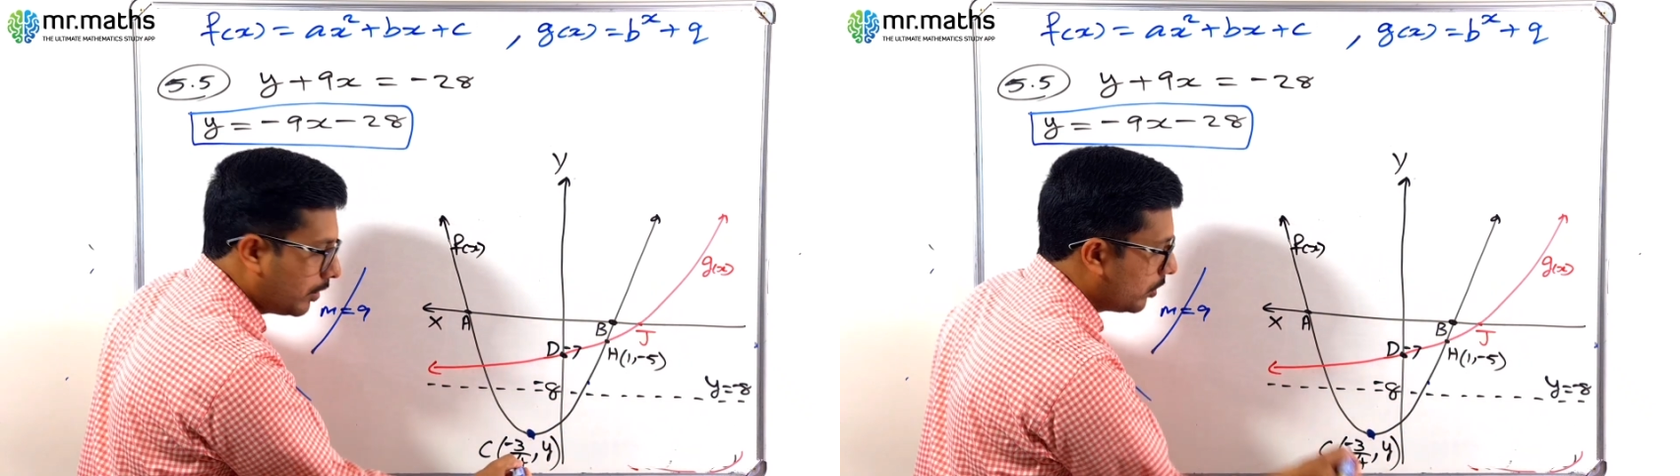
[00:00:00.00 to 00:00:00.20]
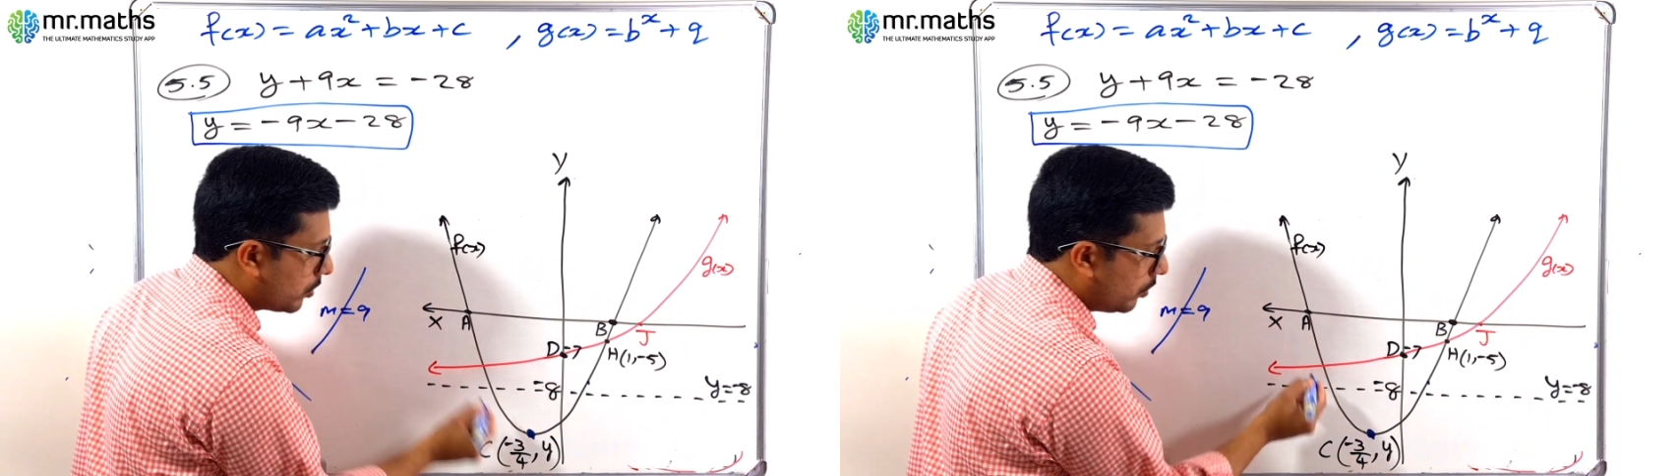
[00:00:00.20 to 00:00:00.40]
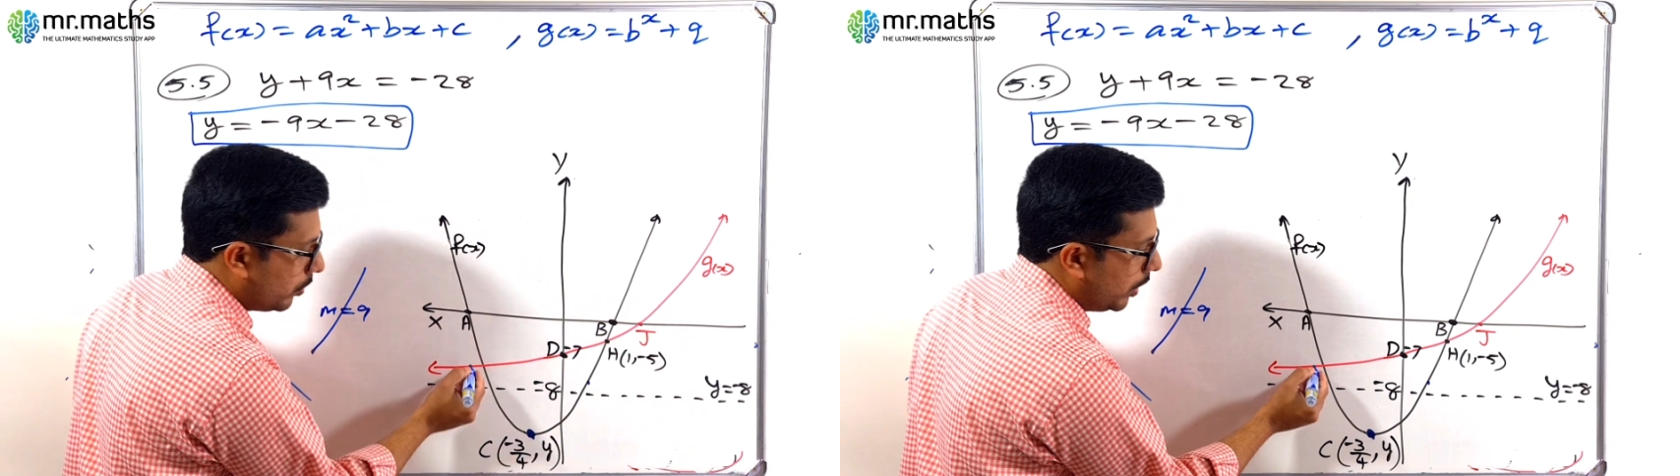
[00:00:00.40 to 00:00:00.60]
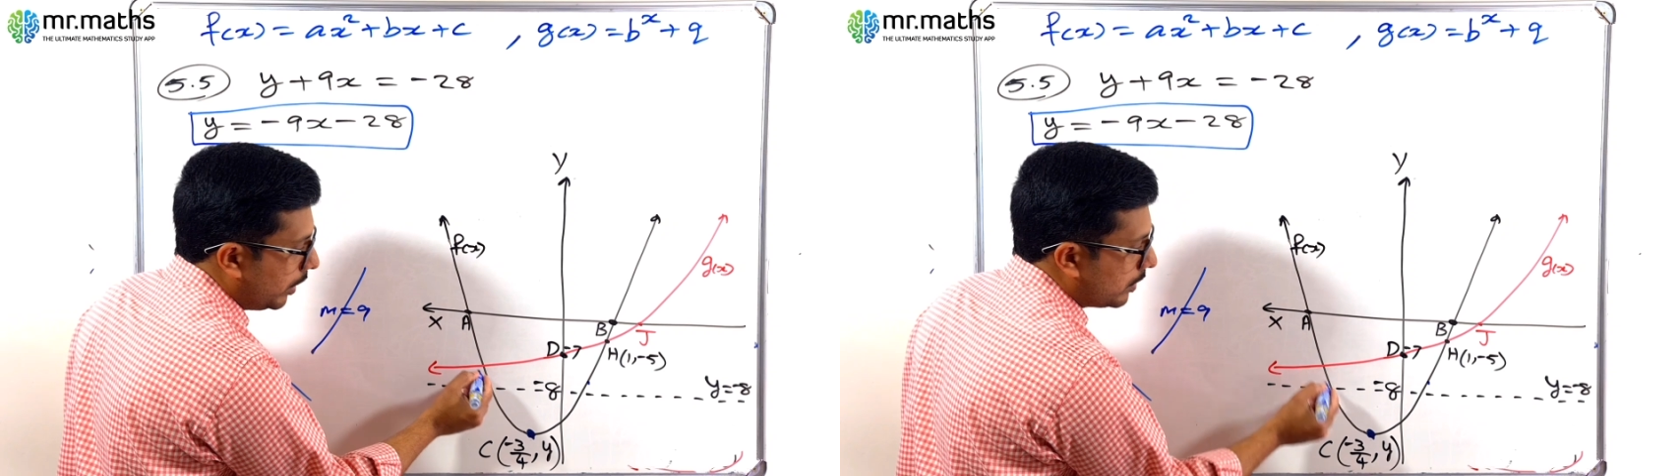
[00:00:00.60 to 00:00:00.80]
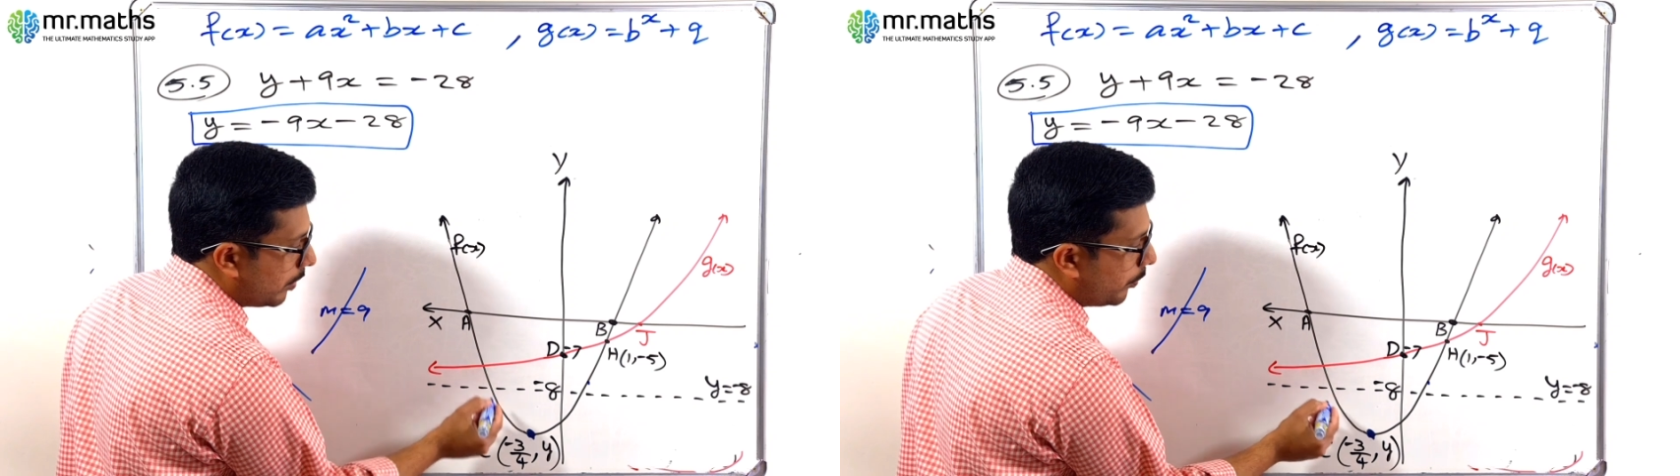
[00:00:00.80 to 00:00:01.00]
So
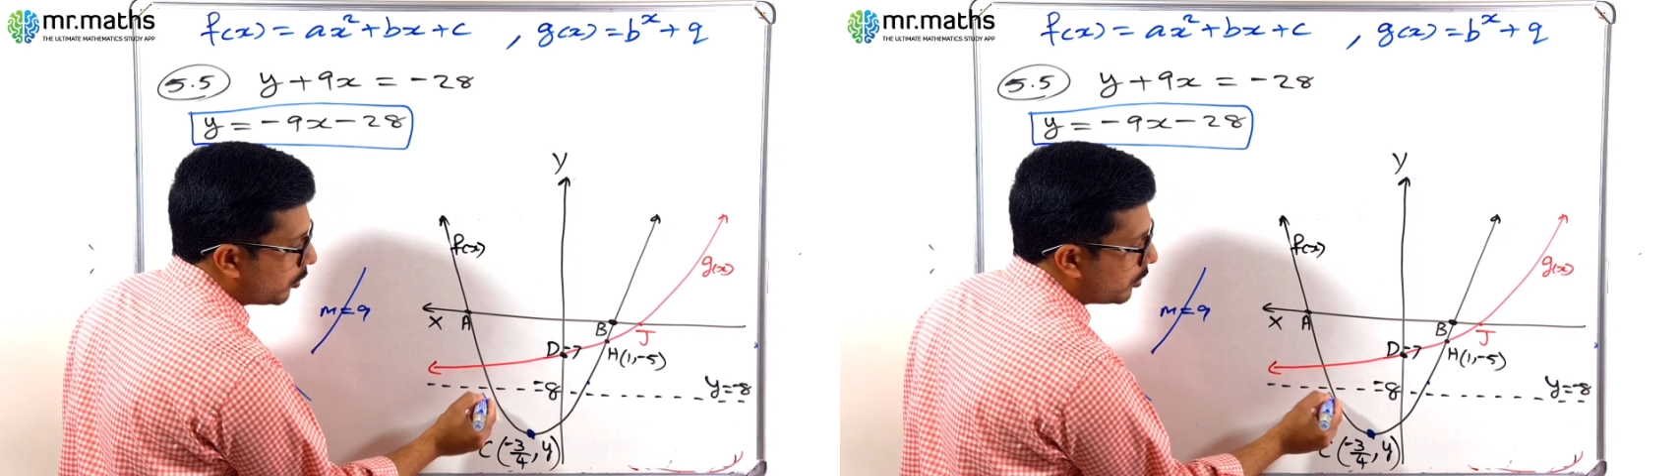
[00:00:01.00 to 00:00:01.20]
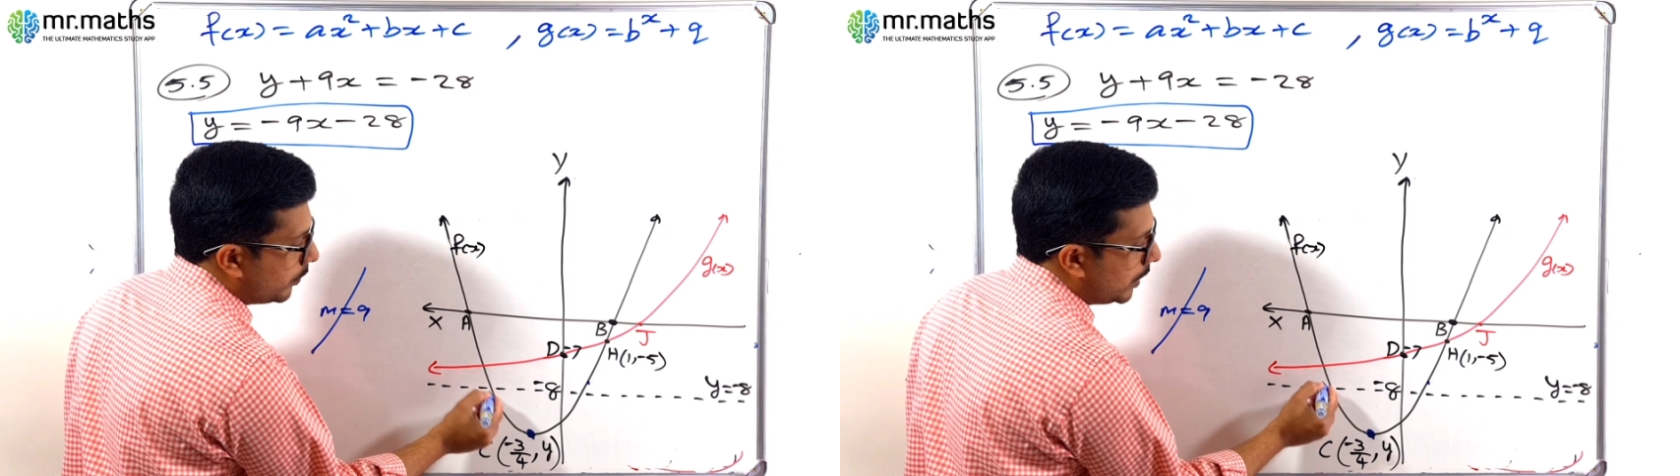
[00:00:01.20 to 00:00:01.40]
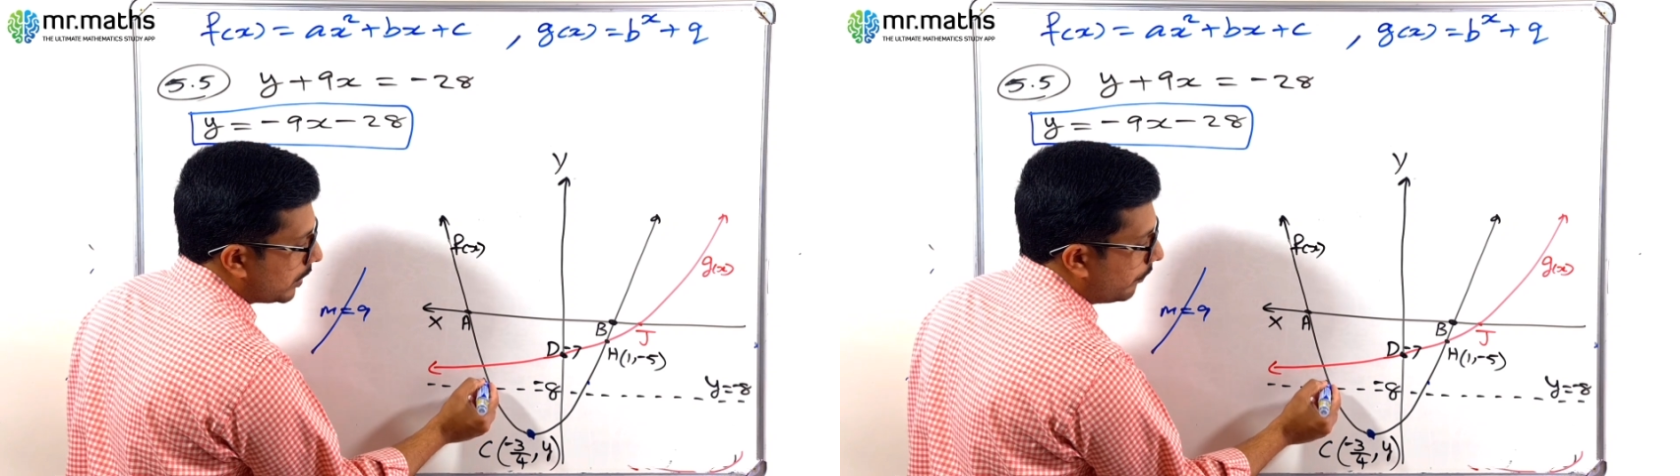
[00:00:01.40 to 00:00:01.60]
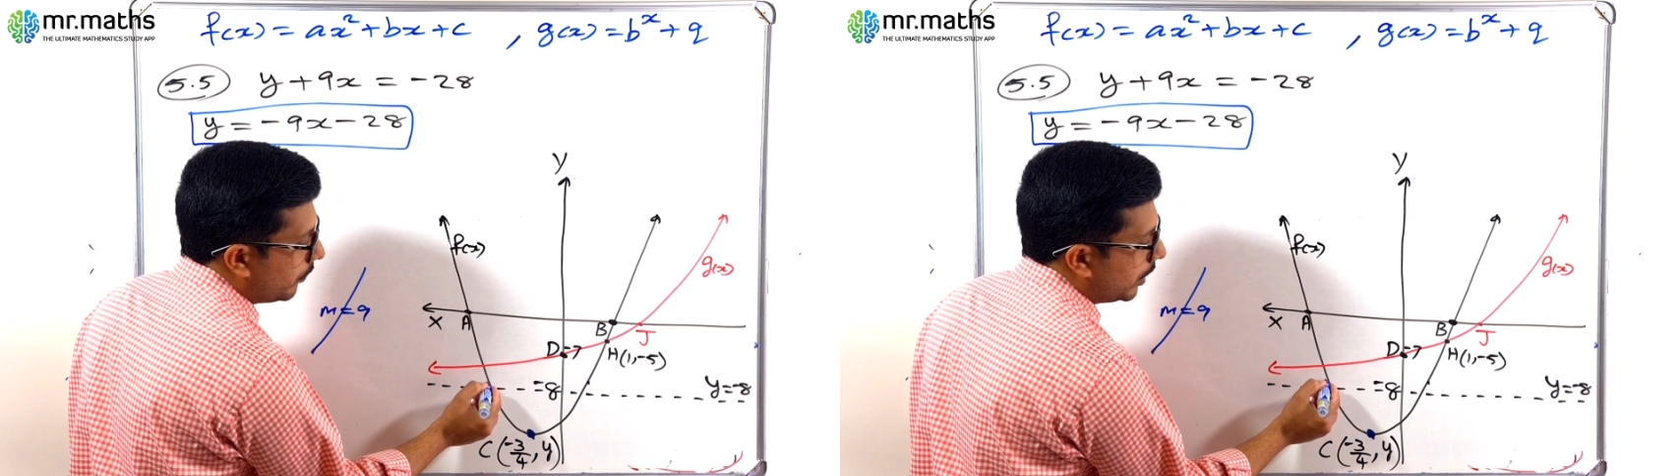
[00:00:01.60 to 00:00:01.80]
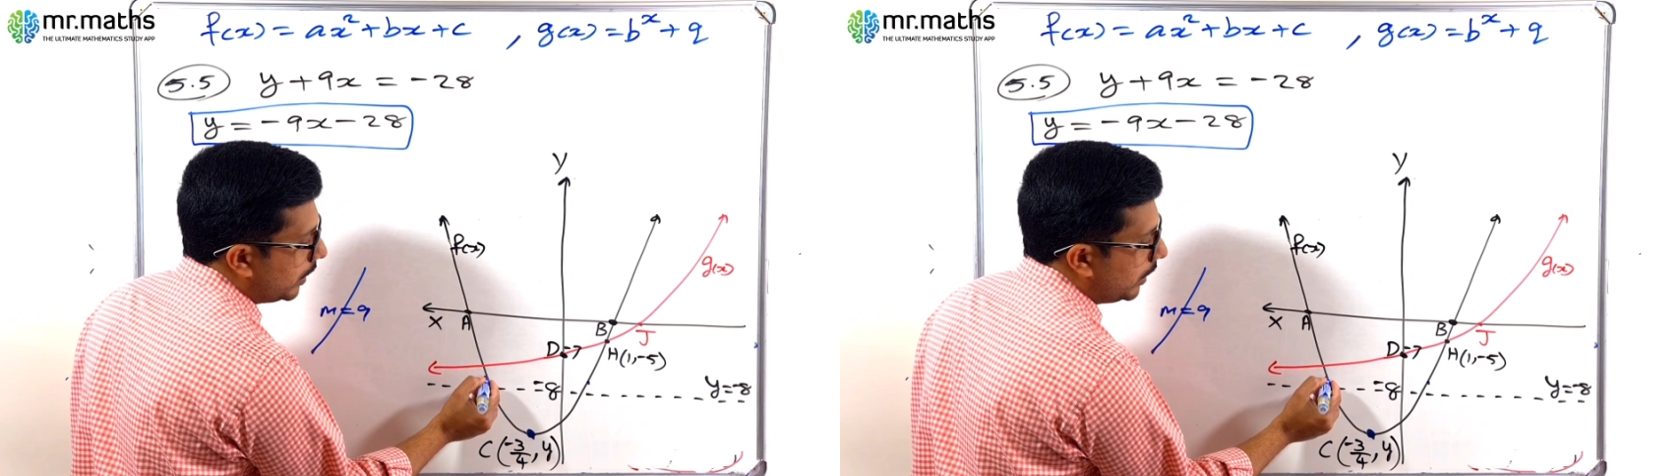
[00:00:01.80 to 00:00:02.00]
it's supposed to be
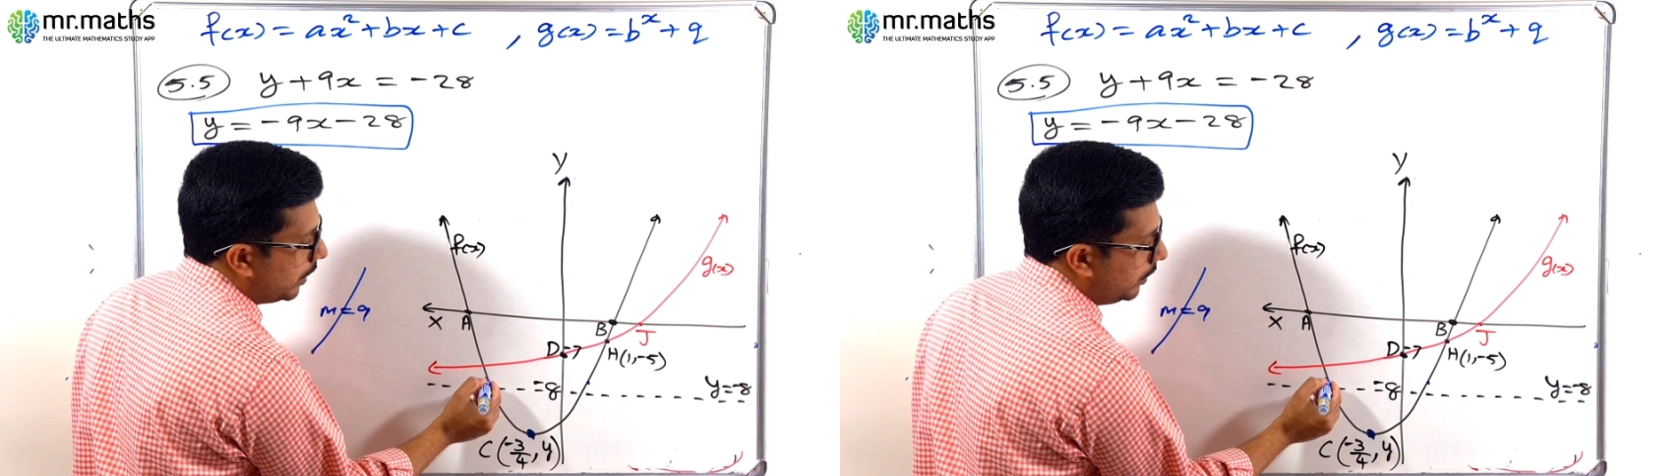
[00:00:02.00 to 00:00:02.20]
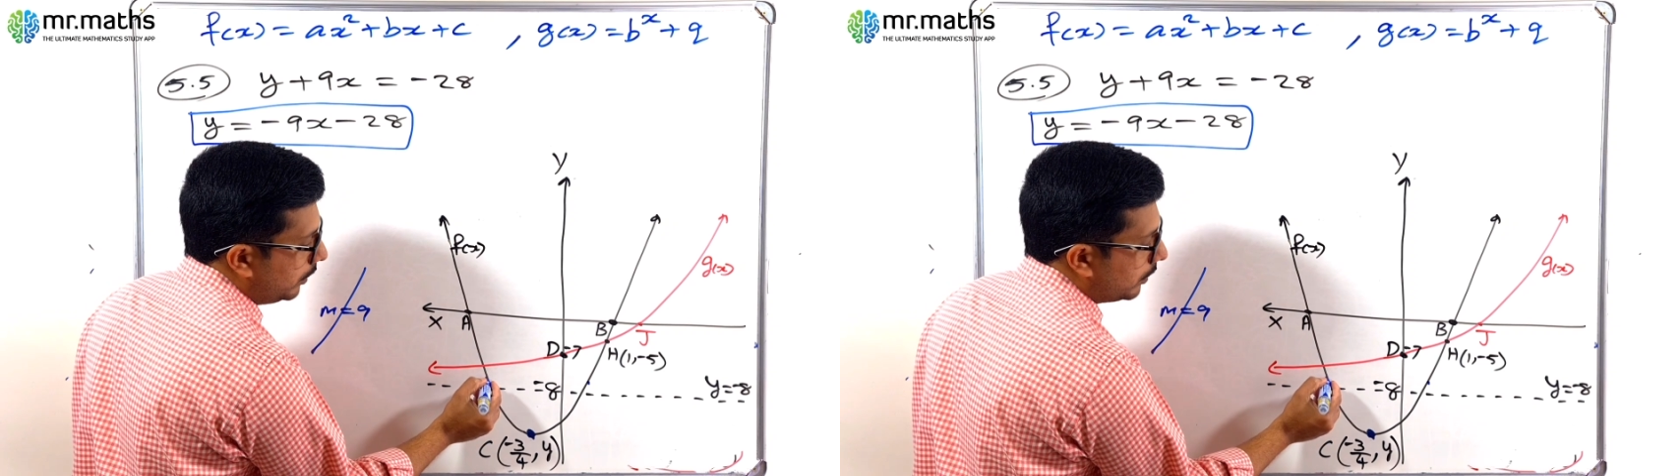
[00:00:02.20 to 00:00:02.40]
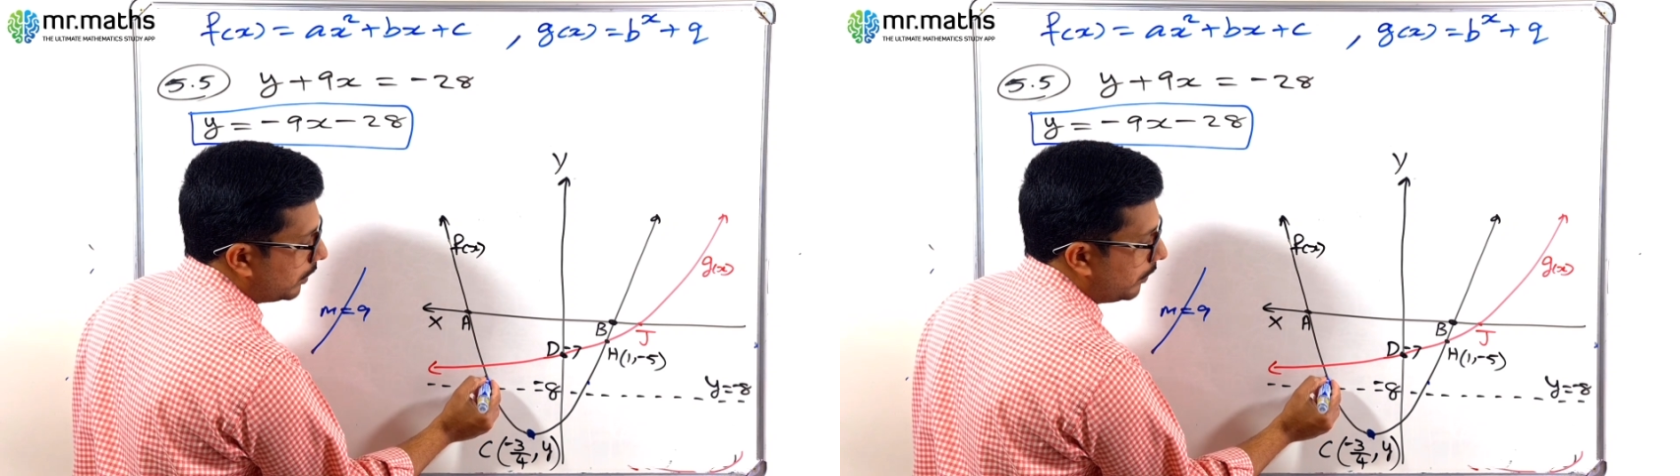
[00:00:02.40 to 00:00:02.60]
somewhere here.